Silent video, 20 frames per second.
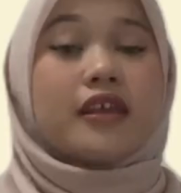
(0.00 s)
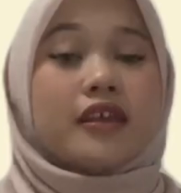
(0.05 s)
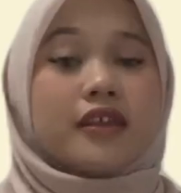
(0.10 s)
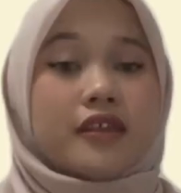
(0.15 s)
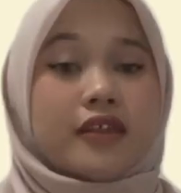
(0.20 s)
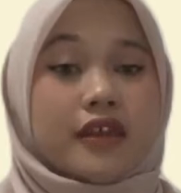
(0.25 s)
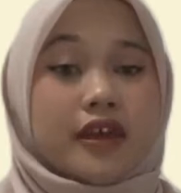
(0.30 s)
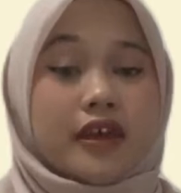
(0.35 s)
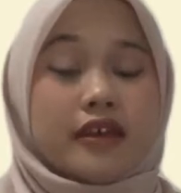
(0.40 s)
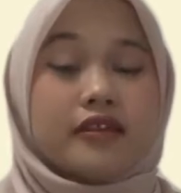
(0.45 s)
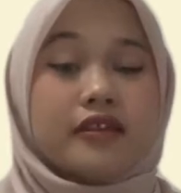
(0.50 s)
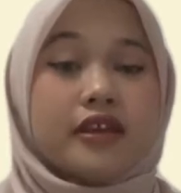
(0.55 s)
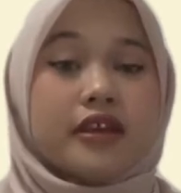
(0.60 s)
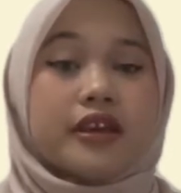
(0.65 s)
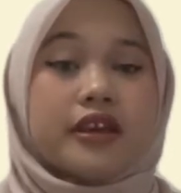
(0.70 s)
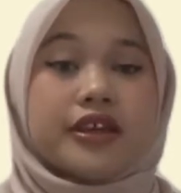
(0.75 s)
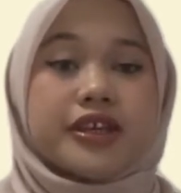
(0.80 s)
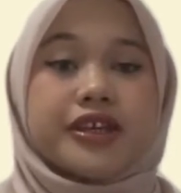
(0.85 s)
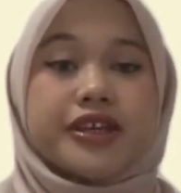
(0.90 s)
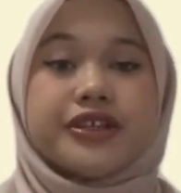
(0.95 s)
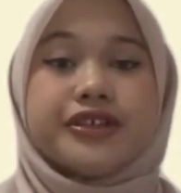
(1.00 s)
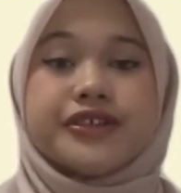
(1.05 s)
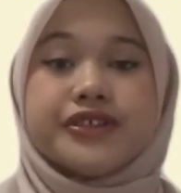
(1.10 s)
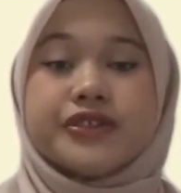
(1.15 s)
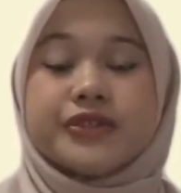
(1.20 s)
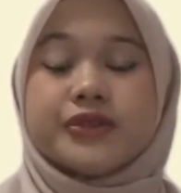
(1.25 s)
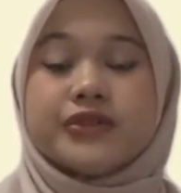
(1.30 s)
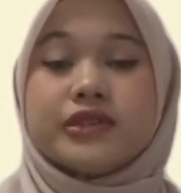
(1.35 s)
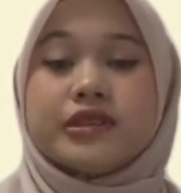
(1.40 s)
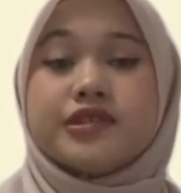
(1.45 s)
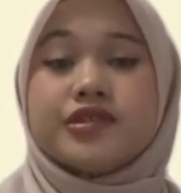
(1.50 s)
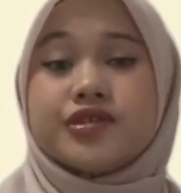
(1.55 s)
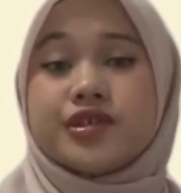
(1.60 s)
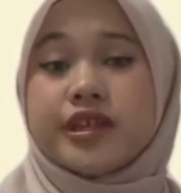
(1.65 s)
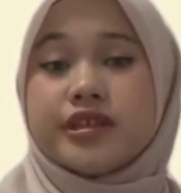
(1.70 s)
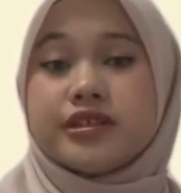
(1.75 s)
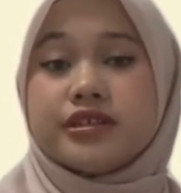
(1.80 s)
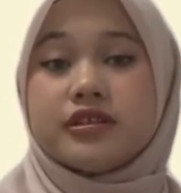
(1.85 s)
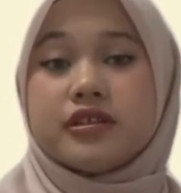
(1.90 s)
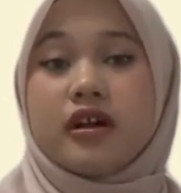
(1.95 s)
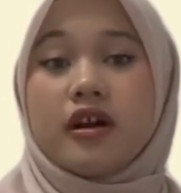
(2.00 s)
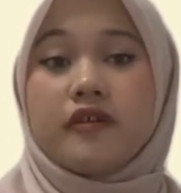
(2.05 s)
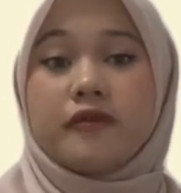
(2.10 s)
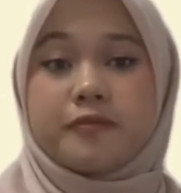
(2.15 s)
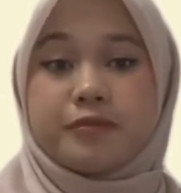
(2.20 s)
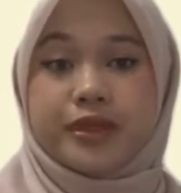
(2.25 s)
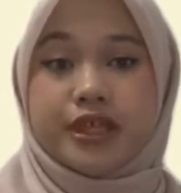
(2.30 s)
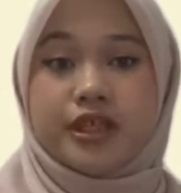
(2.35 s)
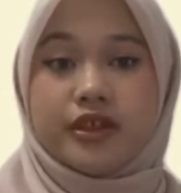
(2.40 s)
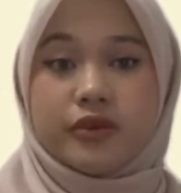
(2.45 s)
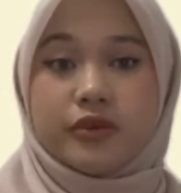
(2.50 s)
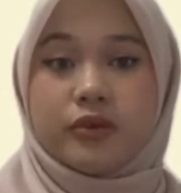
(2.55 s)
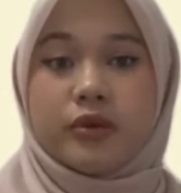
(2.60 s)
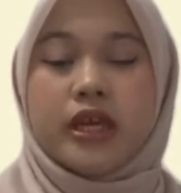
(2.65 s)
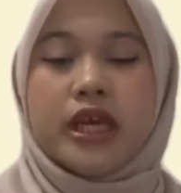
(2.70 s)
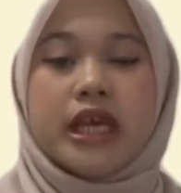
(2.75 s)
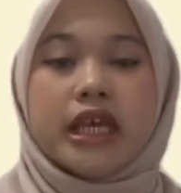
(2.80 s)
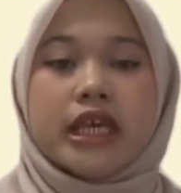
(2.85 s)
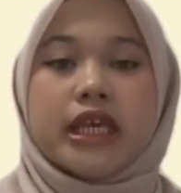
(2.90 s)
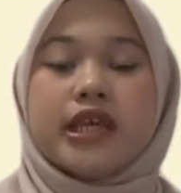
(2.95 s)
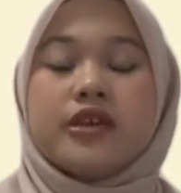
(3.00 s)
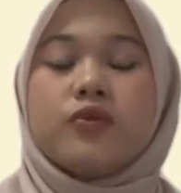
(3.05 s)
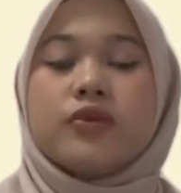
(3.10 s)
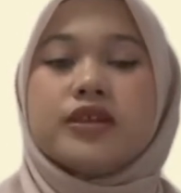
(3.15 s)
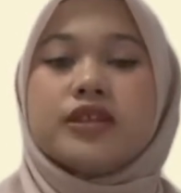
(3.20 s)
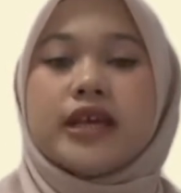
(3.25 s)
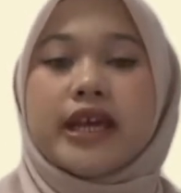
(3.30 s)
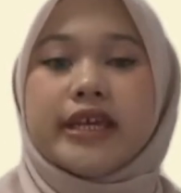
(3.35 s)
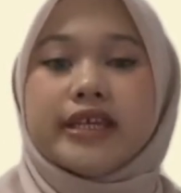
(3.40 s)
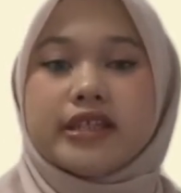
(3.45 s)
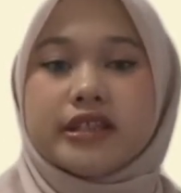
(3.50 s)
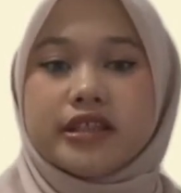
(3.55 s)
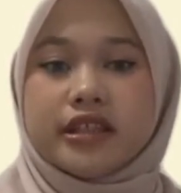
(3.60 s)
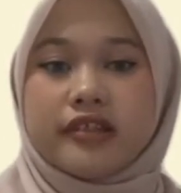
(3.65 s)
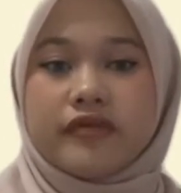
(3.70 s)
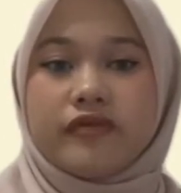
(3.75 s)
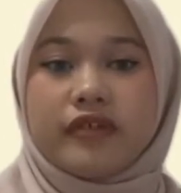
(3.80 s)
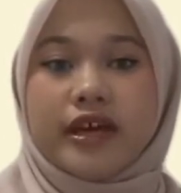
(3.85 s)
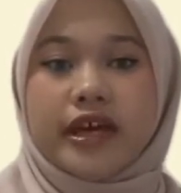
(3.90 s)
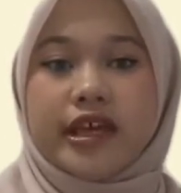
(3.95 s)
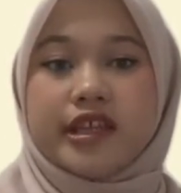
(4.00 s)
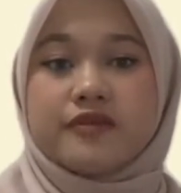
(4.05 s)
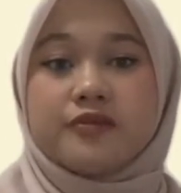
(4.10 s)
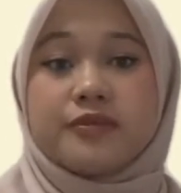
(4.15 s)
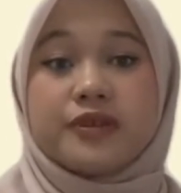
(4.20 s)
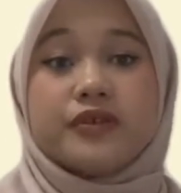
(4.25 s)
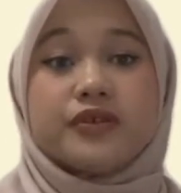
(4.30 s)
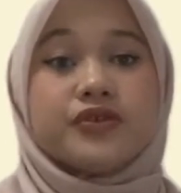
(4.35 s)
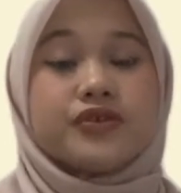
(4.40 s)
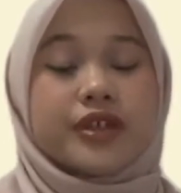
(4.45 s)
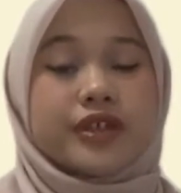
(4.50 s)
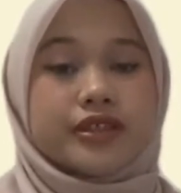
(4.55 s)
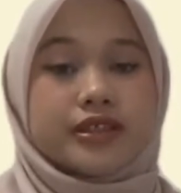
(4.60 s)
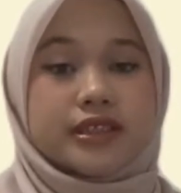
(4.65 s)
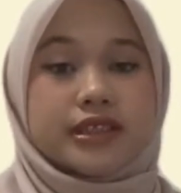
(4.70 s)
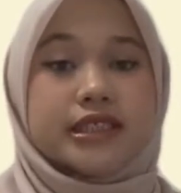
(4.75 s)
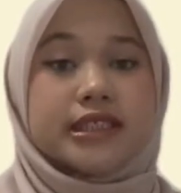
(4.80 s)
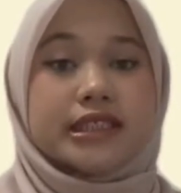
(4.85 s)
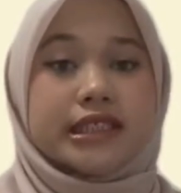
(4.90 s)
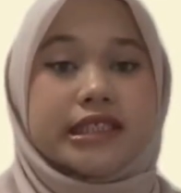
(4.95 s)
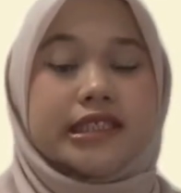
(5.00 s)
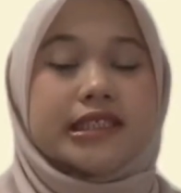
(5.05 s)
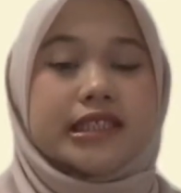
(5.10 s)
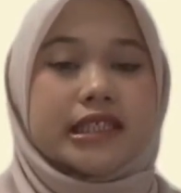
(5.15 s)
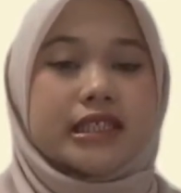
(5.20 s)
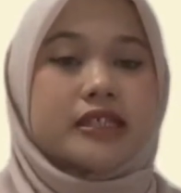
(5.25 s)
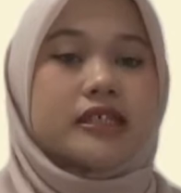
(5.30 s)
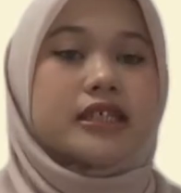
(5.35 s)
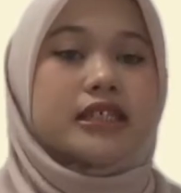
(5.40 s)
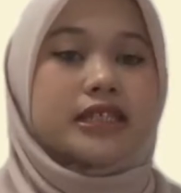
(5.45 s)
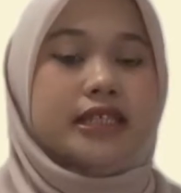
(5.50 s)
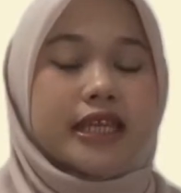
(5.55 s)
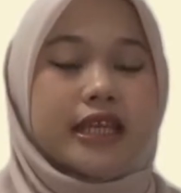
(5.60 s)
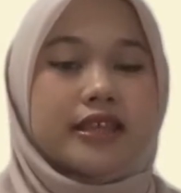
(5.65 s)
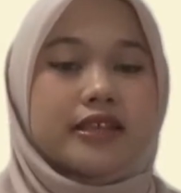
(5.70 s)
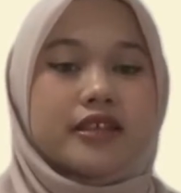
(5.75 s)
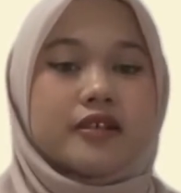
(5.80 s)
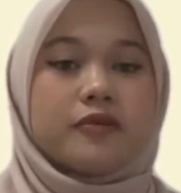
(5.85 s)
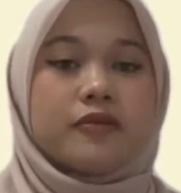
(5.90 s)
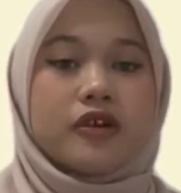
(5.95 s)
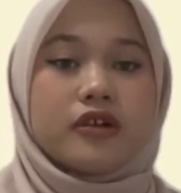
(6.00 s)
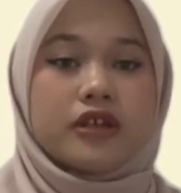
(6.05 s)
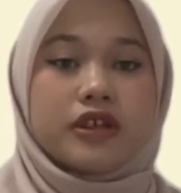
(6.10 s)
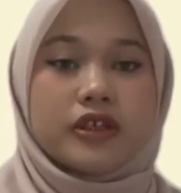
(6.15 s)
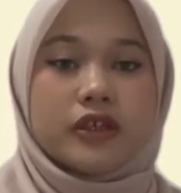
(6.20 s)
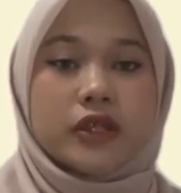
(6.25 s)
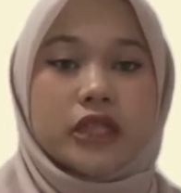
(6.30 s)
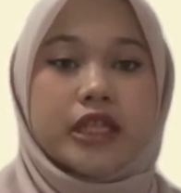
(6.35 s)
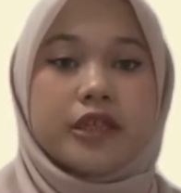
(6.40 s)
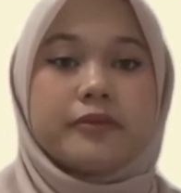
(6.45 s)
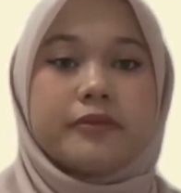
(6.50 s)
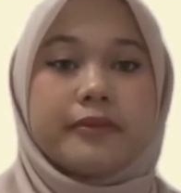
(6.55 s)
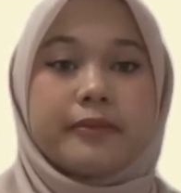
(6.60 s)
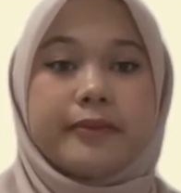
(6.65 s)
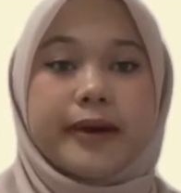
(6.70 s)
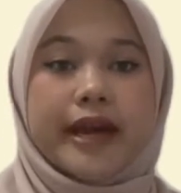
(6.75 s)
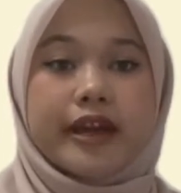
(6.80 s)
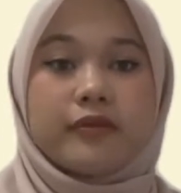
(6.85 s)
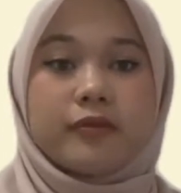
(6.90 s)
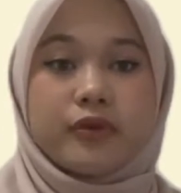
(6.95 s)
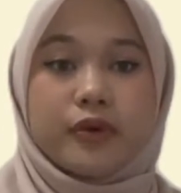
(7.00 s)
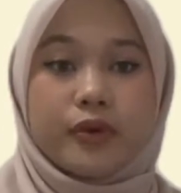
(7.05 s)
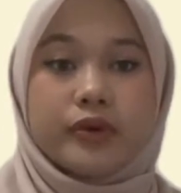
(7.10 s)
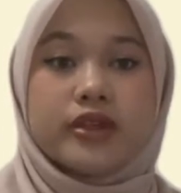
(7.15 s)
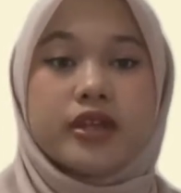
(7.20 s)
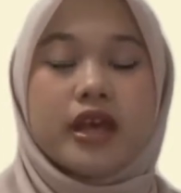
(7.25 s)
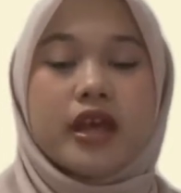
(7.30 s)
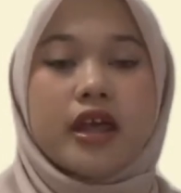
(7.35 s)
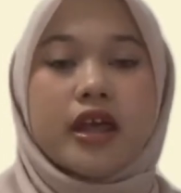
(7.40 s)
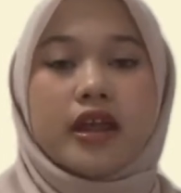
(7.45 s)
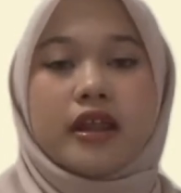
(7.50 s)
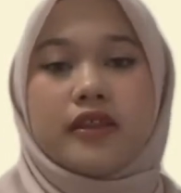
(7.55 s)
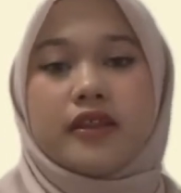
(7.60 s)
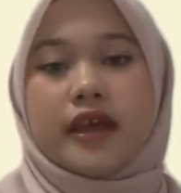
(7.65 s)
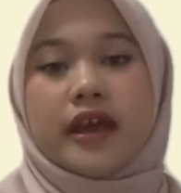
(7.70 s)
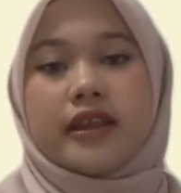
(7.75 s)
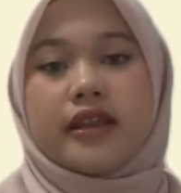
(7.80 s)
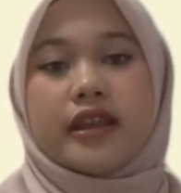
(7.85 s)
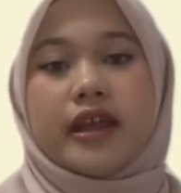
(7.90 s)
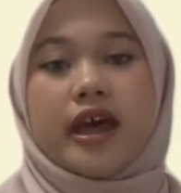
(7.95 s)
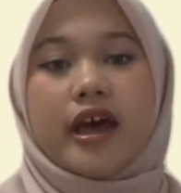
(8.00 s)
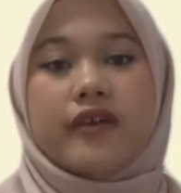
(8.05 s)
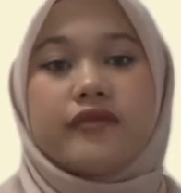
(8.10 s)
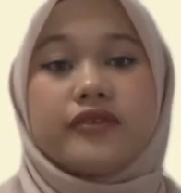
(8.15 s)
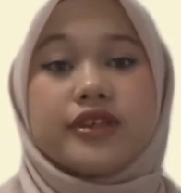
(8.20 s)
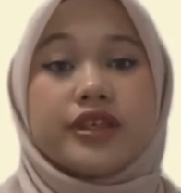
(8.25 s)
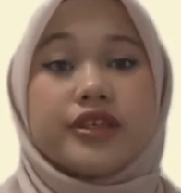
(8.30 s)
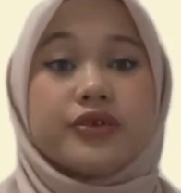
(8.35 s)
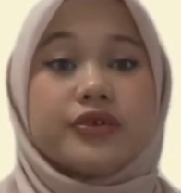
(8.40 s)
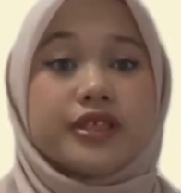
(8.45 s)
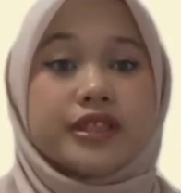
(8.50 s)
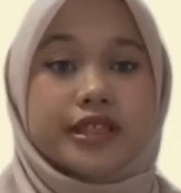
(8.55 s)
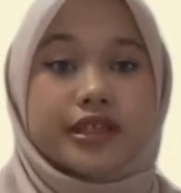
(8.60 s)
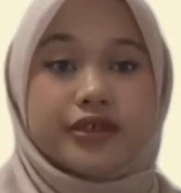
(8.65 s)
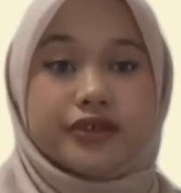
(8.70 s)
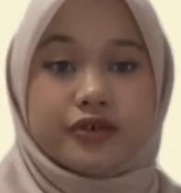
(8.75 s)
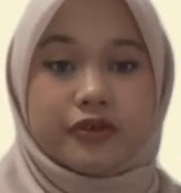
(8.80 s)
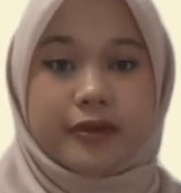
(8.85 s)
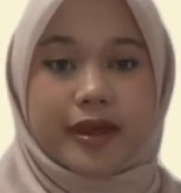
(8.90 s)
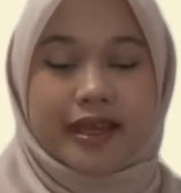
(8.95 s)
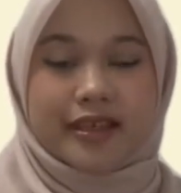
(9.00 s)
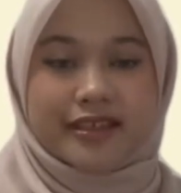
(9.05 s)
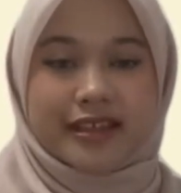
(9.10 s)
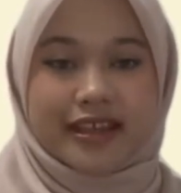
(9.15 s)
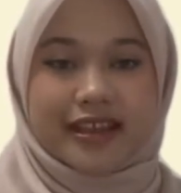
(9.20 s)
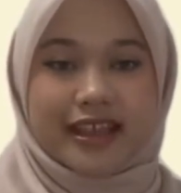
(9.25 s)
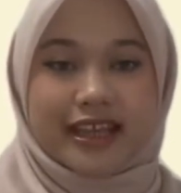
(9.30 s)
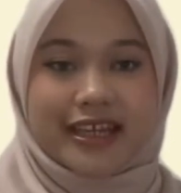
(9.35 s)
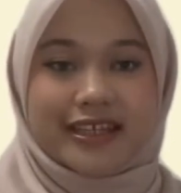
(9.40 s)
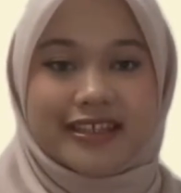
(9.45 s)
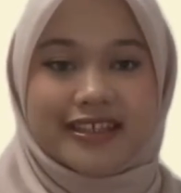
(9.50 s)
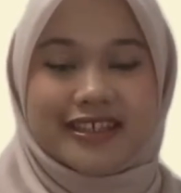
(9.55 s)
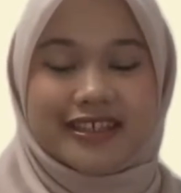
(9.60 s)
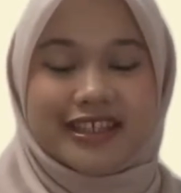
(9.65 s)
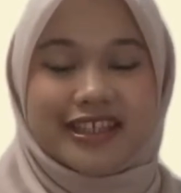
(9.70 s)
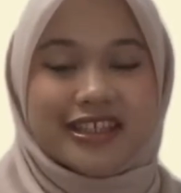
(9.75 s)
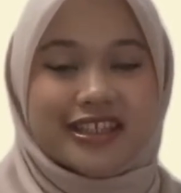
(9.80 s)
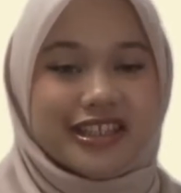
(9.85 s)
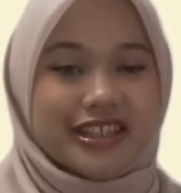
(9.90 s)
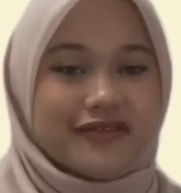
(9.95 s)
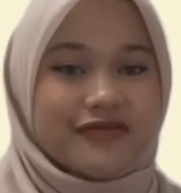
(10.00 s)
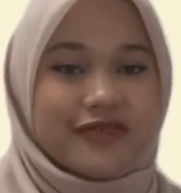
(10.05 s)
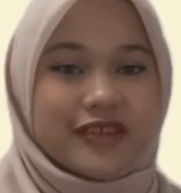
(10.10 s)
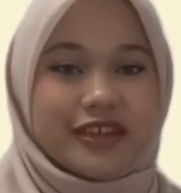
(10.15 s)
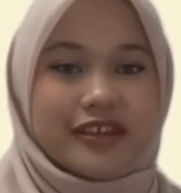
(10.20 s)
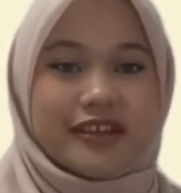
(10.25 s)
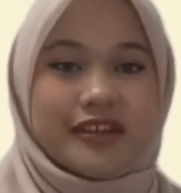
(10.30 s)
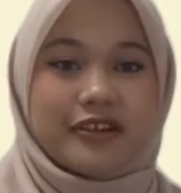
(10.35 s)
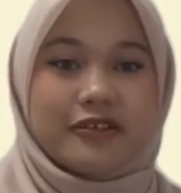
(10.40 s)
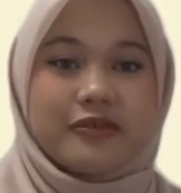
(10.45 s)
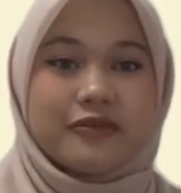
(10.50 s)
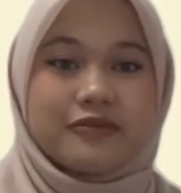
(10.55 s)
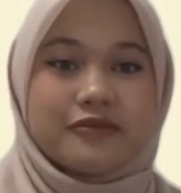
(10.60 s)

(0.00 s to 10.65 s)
Then, here shows the structure of PU. It was identified as PU structure since it contains a molecular backbone that have a urethane group as enlightened in this figure.